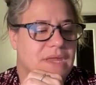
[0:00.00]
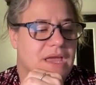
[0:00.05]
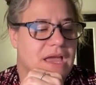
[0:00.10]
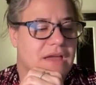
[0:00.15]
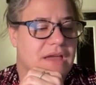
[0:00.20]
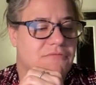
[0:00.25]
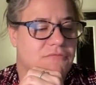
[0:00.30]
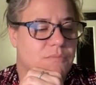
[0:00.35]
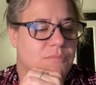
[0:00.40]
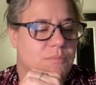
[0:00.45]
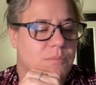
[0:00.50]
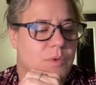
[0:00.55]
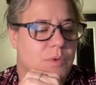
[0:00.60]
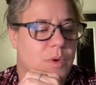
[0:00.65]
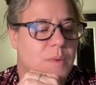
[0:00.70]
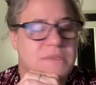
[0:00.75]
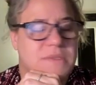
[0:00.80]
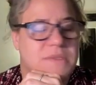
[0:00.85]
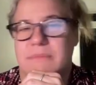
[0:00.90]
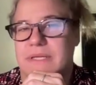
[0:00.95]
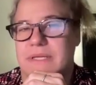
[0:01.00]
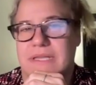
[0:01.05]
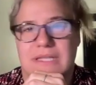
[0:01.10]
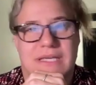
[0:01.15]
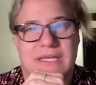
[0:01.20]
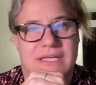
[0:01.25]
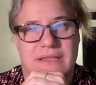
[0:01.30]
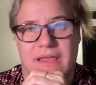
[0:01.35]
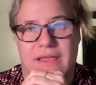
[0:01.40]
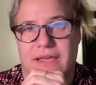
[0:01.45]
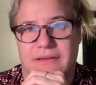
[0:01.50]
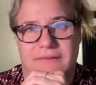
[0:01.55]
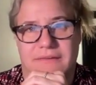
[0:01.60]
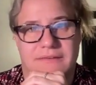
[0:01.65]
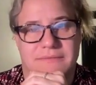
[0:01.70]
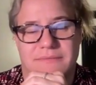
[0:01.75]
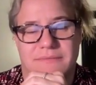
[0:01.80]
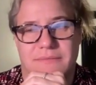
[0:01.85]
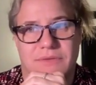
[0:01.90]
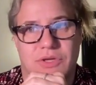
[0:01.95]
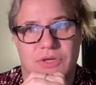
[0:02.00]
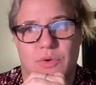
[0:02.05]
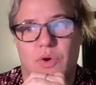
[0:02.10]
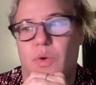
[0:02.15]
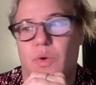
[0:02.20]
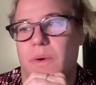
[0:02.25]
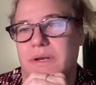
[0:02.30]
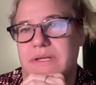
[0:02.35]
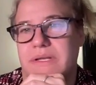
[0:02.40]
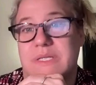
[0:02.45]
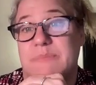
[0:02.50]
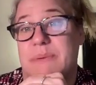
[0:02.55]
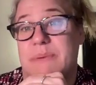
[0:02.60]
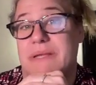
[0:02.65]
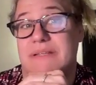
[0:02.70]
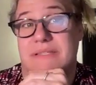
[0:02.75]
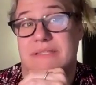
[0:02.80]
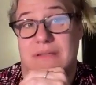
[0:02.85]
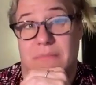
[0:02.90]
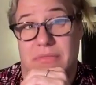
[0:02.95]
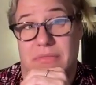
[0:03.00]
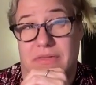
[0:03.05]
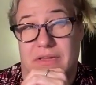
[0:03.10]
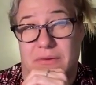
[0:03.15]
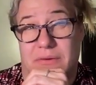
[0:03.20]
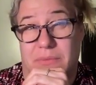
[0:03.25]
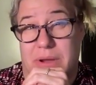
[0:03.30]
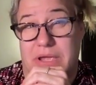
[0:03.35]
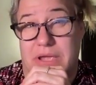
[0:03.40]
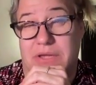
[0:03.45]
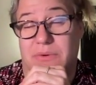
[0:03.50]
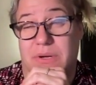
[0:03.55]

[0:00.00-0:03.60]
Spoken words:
And ultimately, like, you're going to spend something, right?